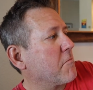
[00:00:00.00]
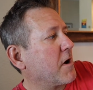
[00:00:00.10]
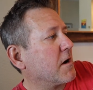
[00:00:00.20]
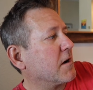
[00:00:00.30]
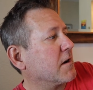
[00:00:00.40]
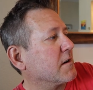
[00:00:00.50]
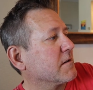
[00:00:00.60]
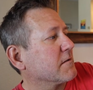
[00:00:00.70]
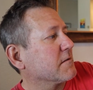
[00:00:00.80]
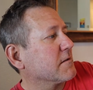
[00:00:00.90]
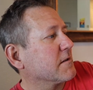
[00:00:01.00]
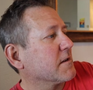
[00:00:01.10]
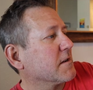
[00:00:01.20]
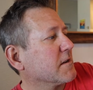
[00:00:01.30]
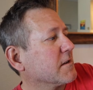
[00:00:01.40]
Uh,
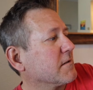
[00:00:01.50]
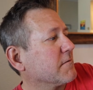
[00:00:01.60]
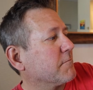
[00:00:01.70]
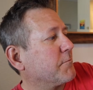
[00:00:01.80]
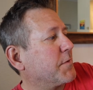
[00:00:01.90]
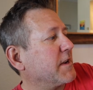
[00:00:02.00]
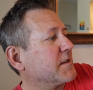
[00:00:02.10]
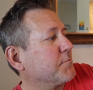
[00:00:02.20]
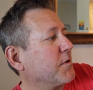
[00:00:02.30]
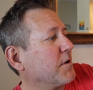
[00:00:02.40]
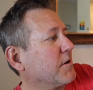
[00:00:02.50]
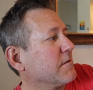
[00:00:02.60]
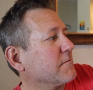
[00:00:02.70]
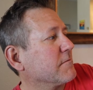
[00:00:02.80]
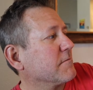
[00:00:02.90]
baseball.
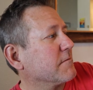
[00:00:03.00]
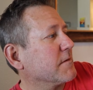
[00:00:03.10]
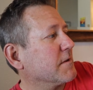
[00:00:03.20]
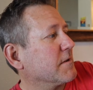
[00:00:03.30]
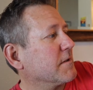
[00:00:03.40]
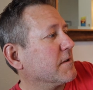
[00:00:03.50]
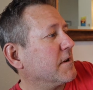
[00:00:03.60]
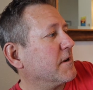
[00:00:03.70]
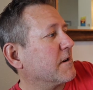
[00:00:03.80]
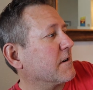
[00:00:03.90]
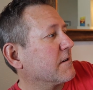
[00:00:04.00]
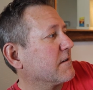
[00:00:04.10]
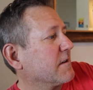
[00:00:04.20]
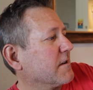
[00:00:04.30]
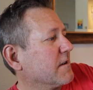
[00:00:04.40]
Year.
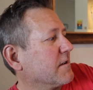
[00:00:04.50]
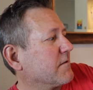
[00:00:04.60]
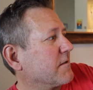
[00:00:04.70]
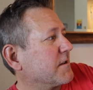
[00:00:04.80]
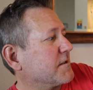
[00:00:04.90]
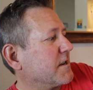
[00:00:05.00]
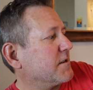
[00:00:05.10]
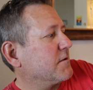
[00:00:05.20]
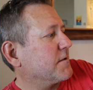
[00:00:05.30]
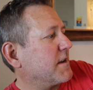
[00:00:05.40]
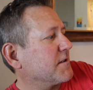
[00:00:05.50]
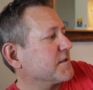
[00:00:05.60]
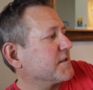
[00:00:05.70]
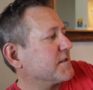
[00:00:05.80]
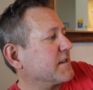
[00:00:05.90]
I'm going to say two
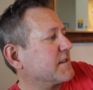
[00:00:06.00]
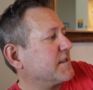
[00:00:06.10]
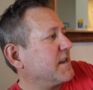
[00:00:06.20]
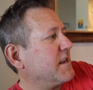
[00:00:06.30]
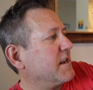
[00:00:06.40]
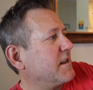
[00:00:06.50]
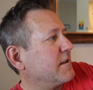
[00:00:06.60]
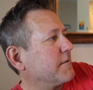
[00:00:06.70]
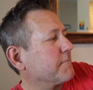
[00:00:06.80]
thousand sixteen.